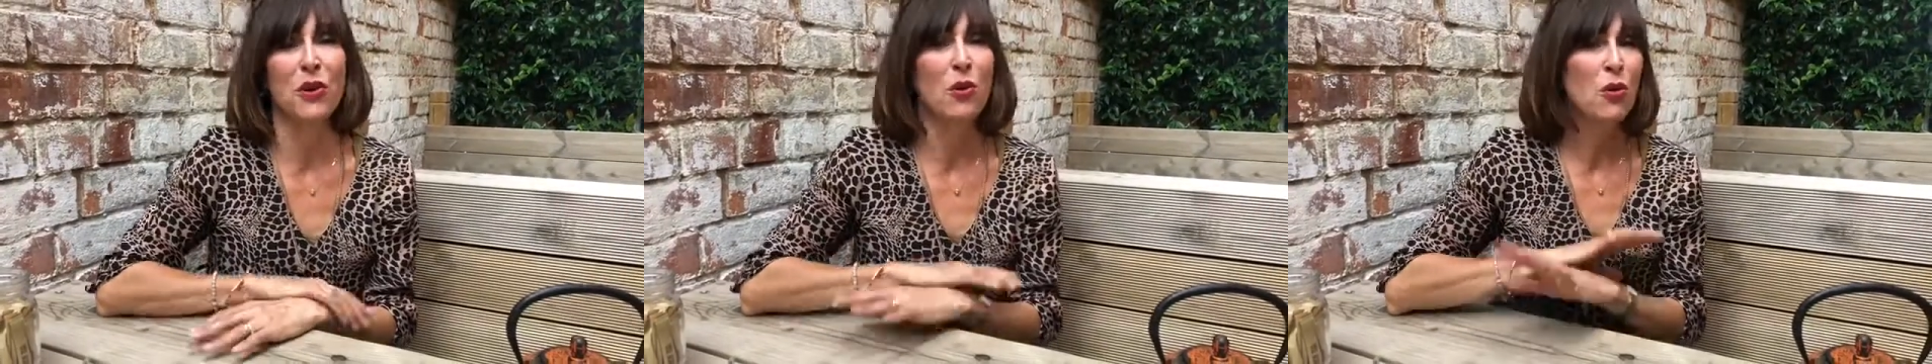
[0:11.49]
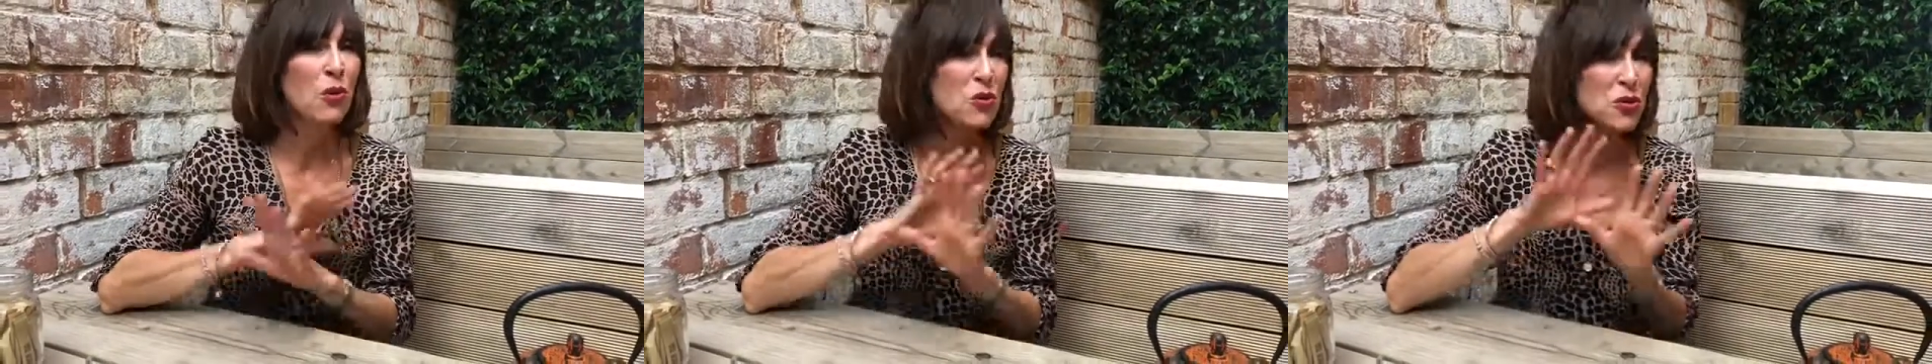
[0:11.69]

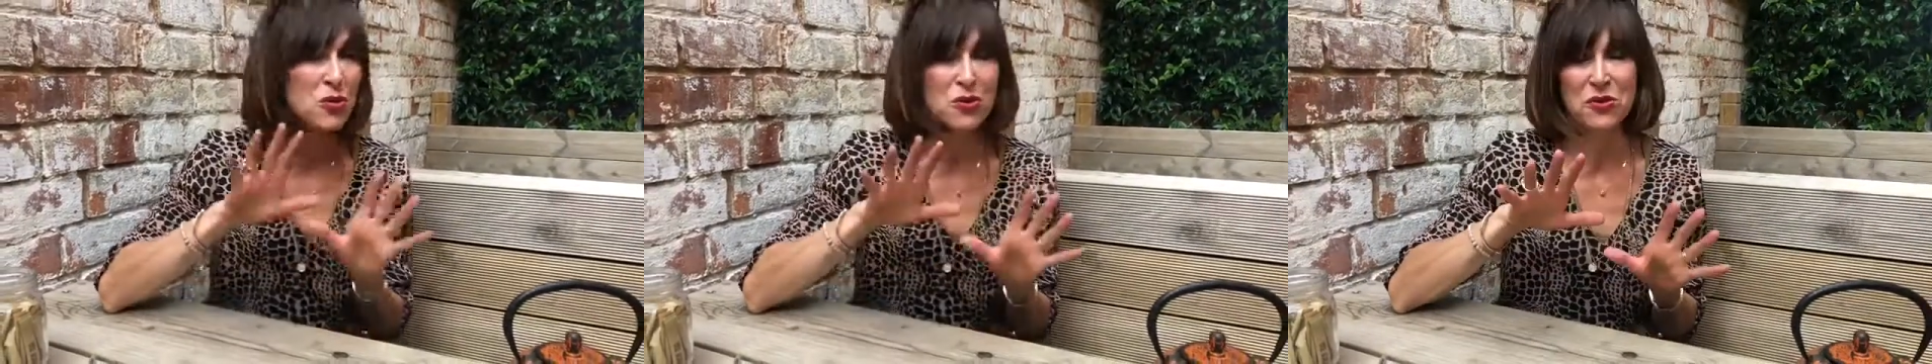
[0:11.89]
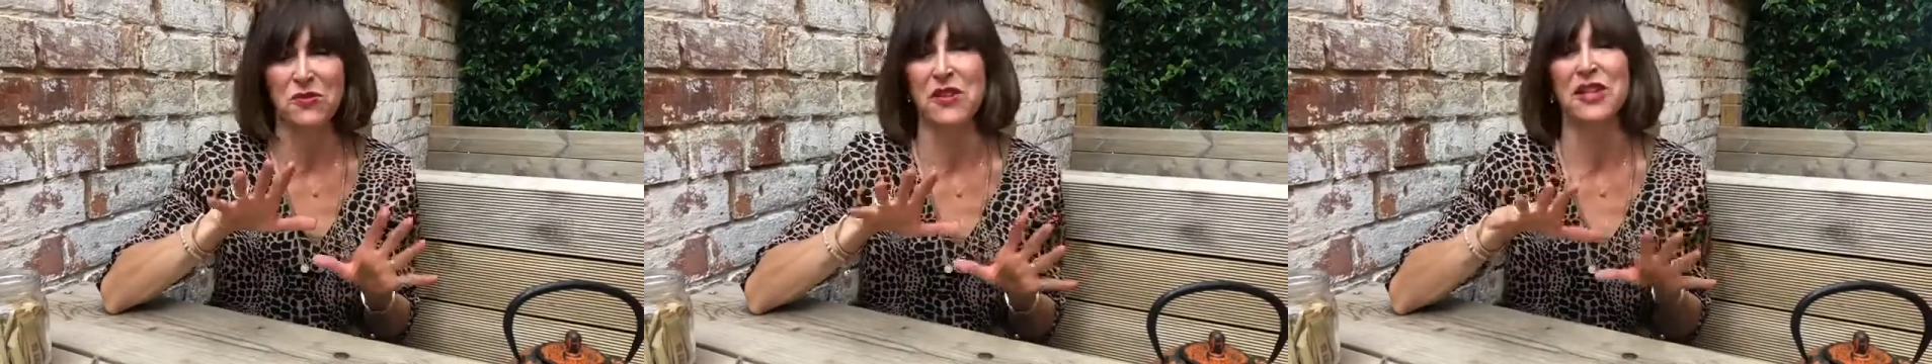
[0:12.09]
all
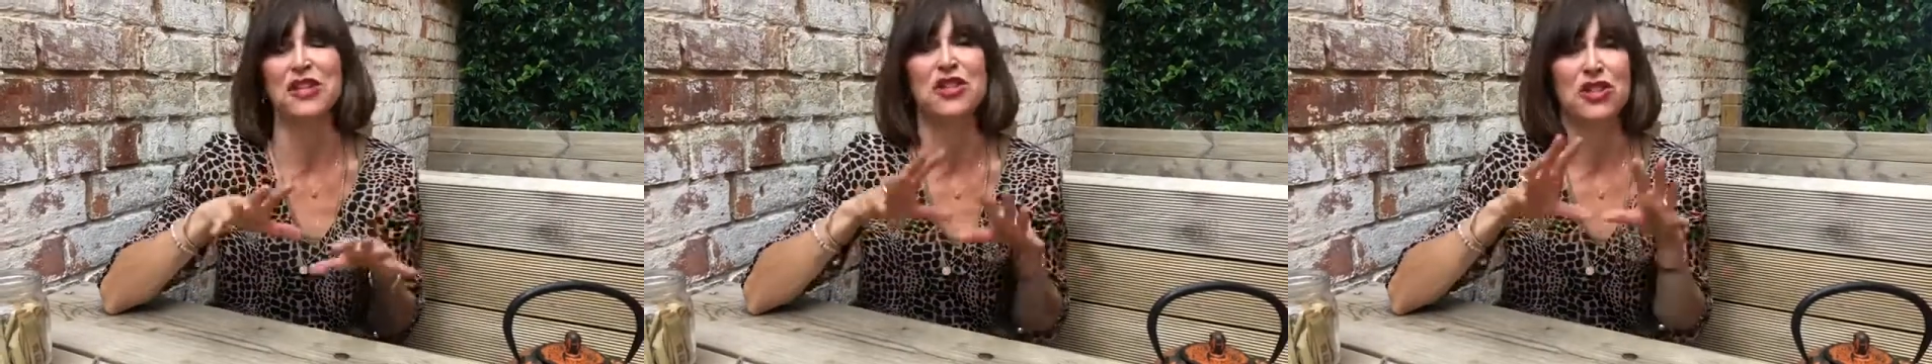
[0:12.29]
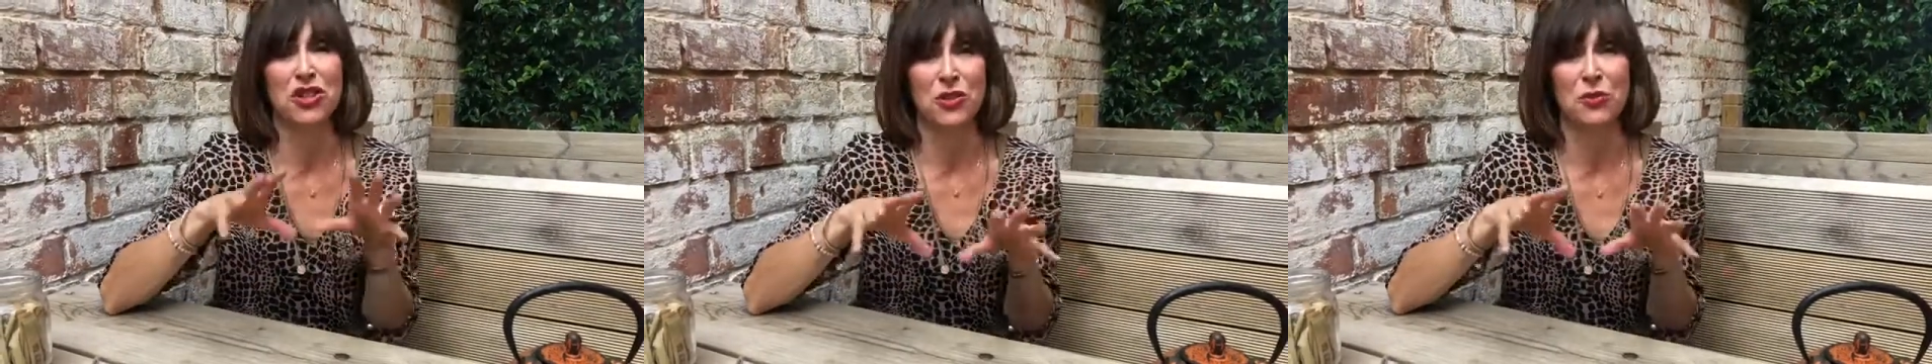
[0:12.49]
sorts of
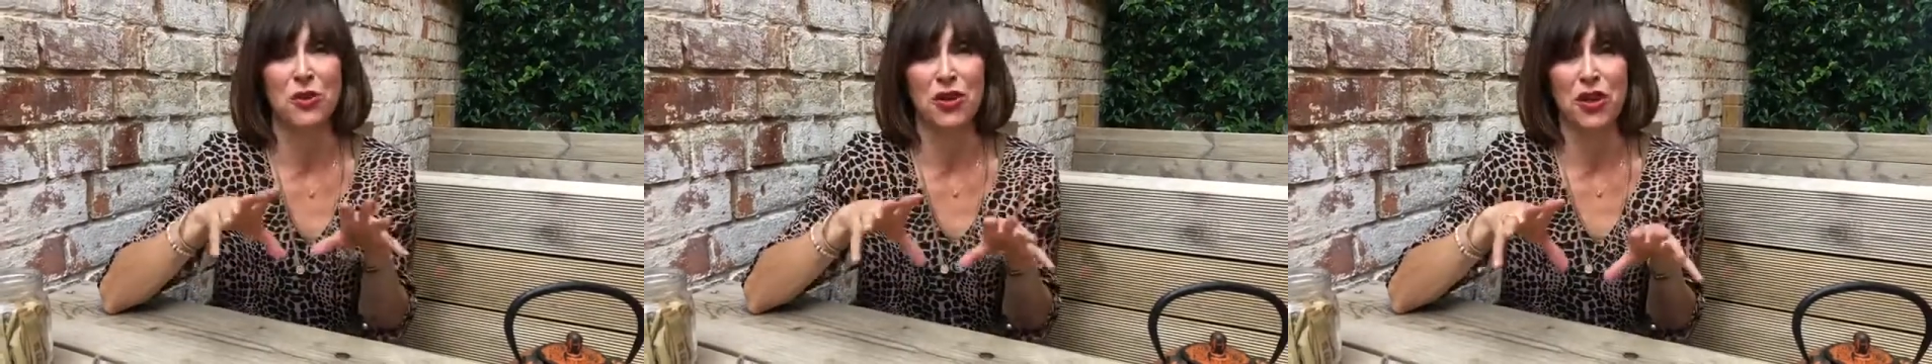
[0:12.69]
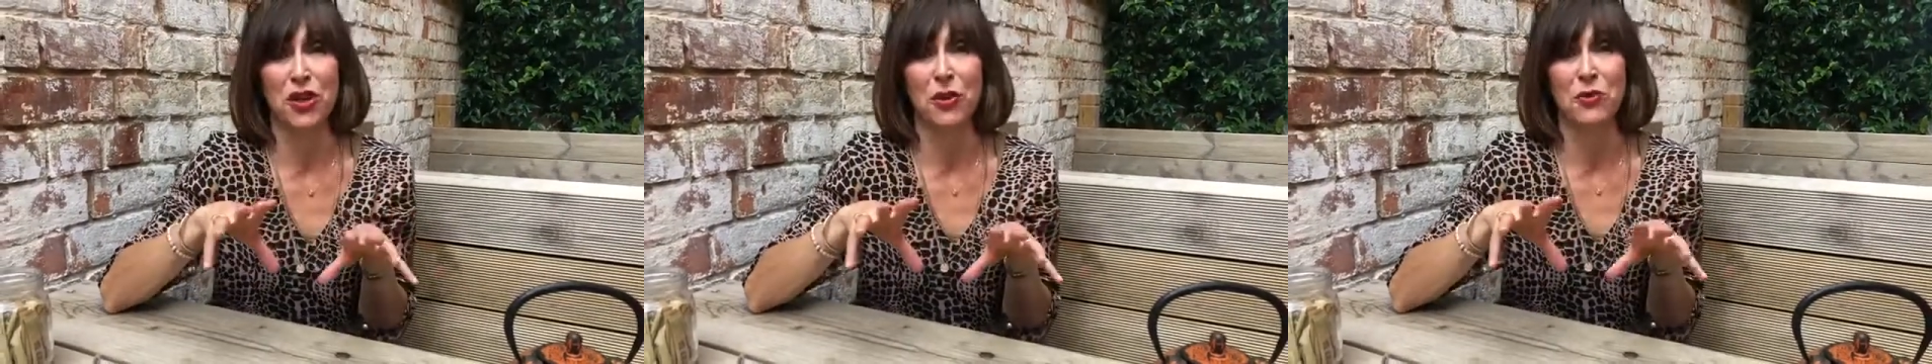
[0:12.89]
things to do
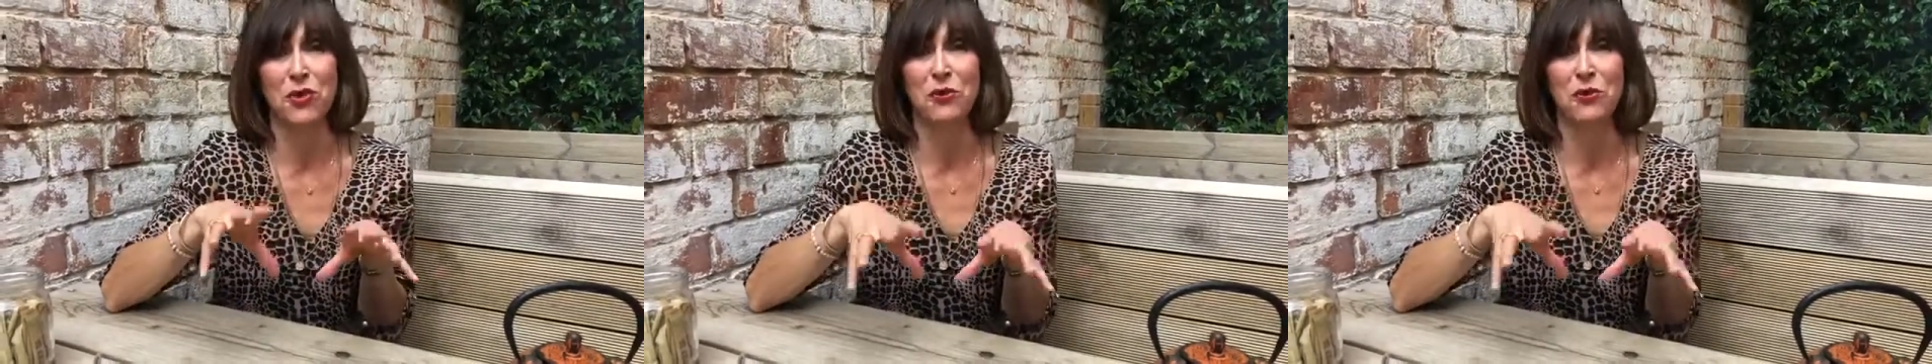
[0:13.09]
with you.